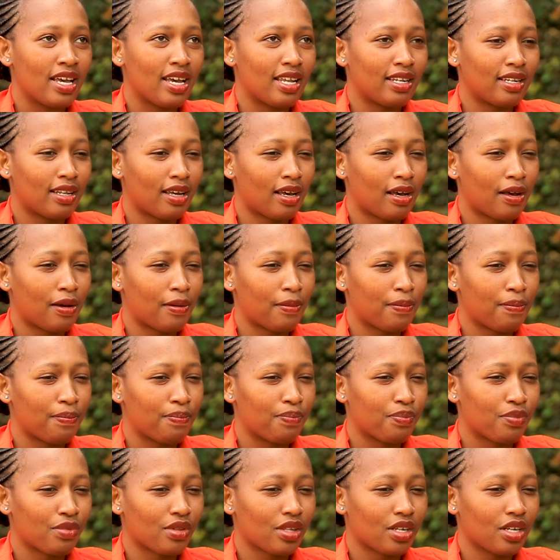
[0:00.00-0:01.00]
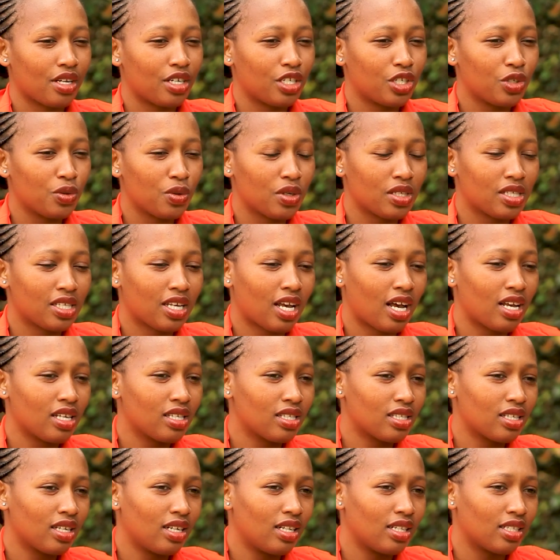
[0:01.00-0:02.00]
And she was
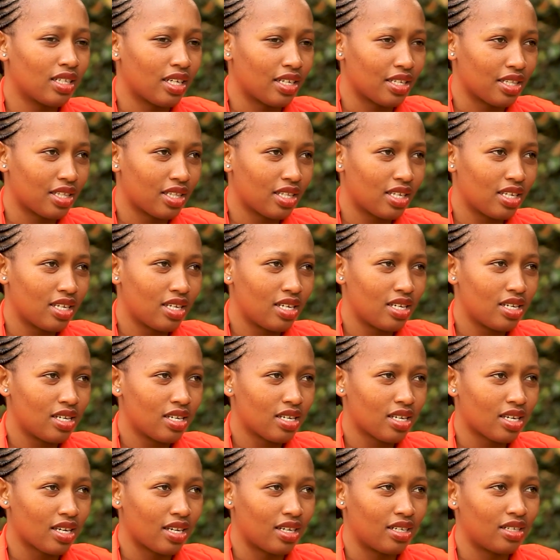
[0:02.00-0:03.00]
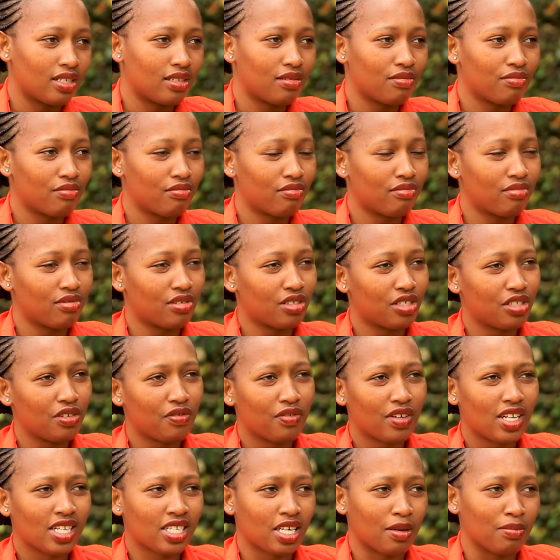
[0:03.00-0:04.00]
cancelled, I think, and she
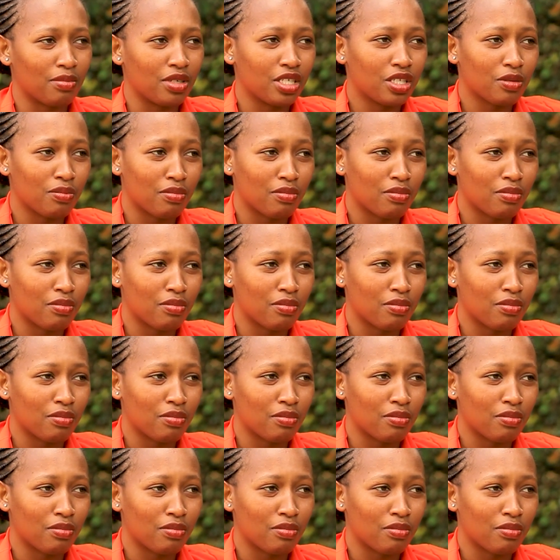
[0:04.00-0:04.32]
felt a bit